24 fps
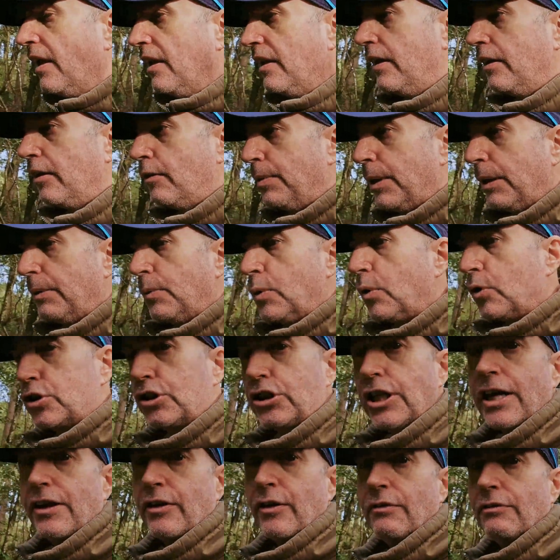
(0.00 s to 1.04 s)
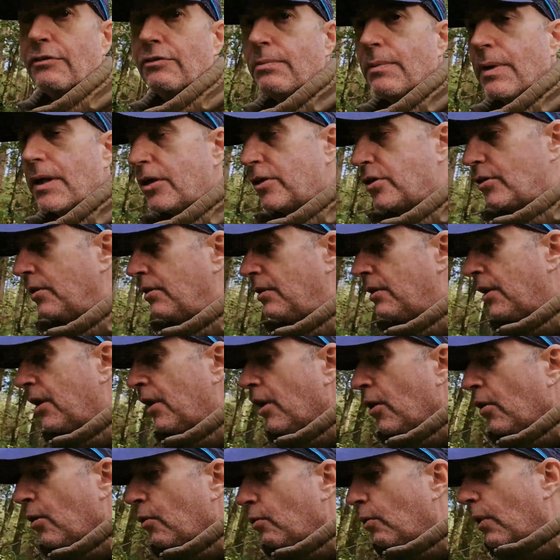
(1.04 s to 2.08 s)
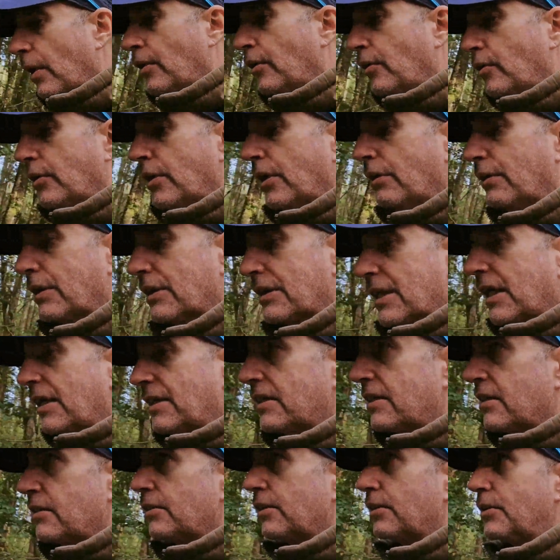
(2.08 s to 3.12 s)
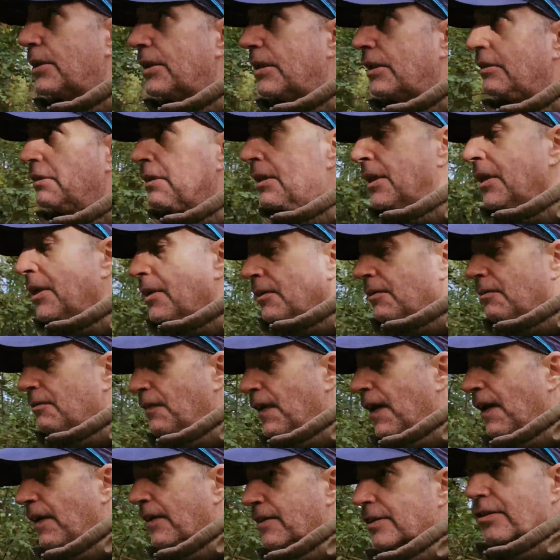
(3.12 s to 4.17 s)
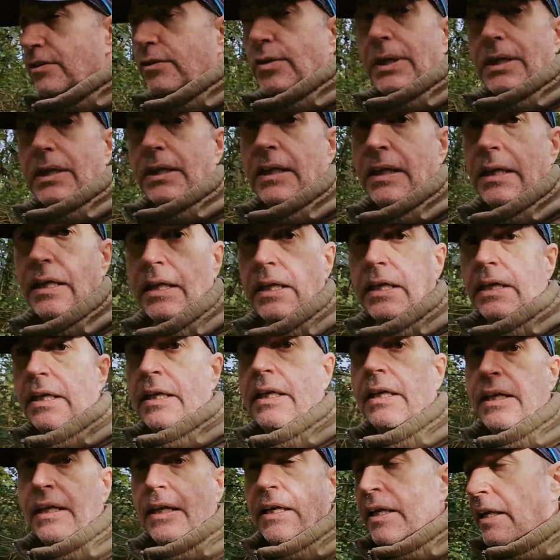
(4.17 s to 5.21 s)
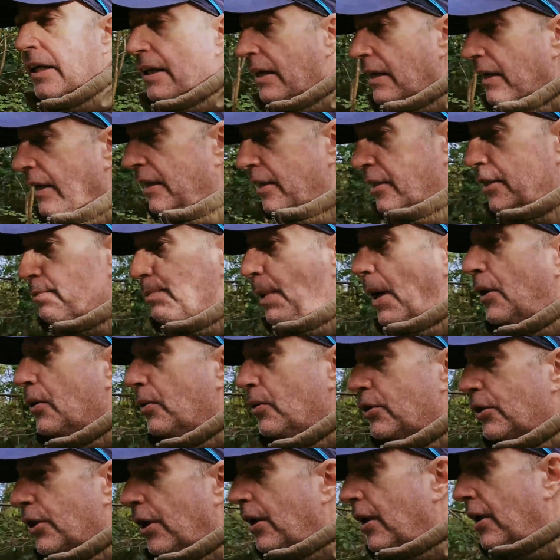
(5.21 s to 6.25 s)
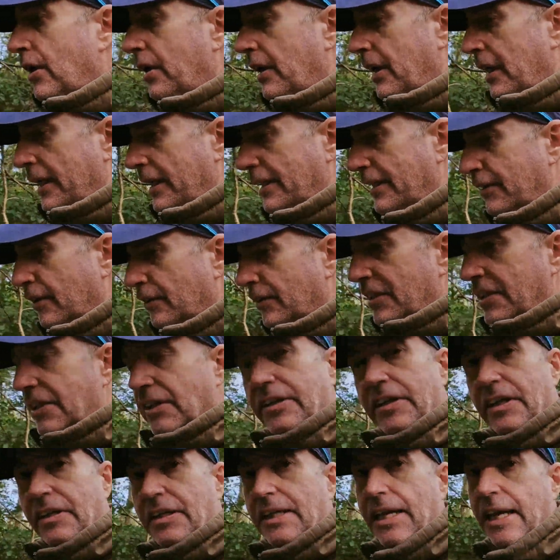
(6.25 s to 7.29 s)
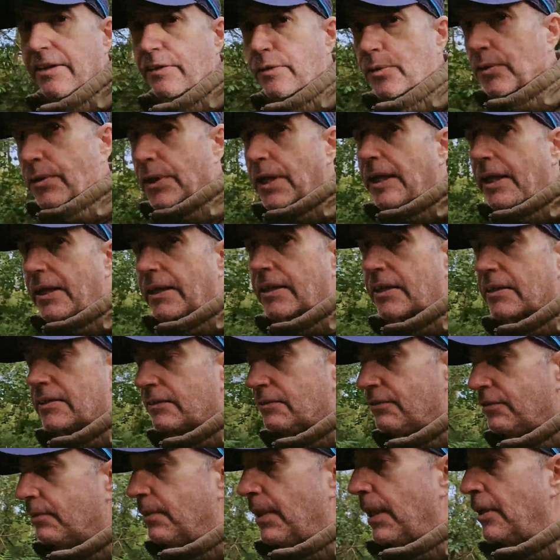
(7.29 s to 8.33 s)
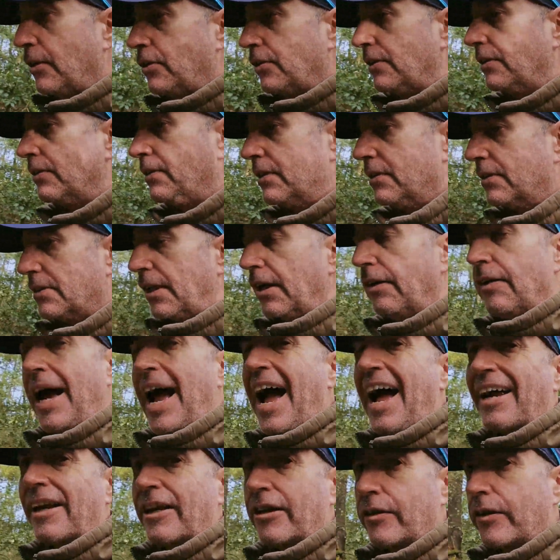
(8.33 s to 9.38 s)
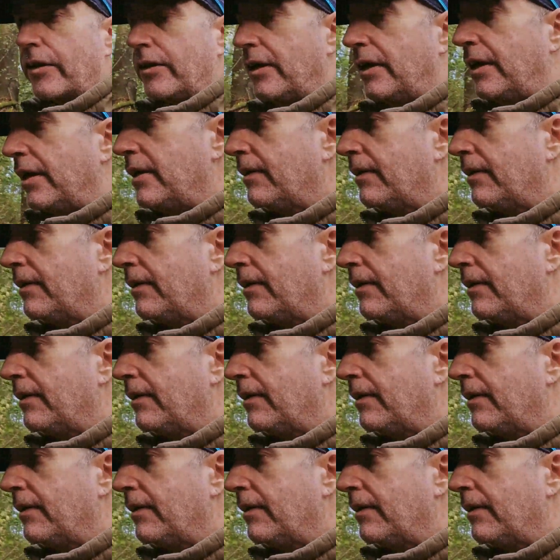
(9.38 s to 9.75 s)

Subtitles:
little bit more shadow information. When you give a sensor a really fast, quick exposure, it's not necessarily going to gather all that information so accurately.